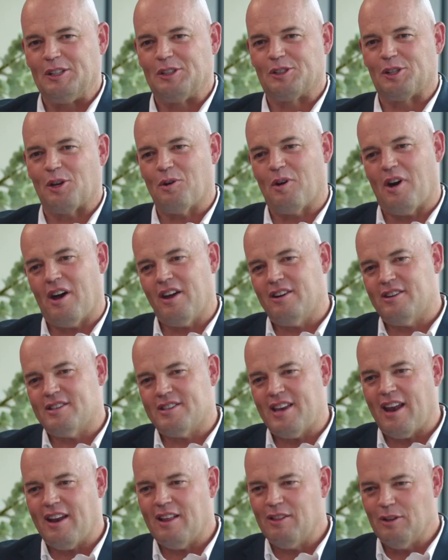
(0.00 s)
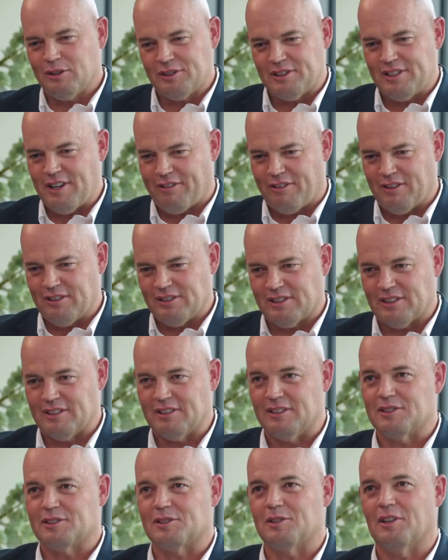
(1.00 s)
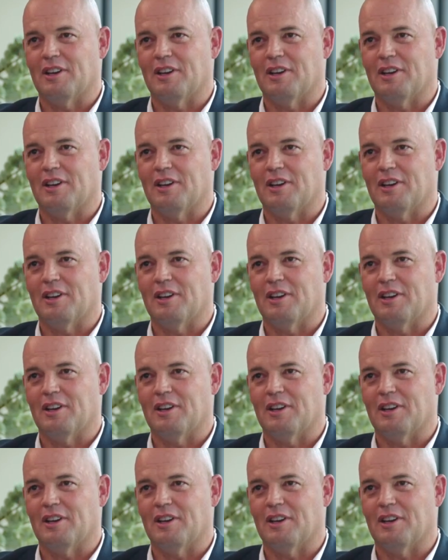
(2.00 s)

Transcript: So understanding those differences,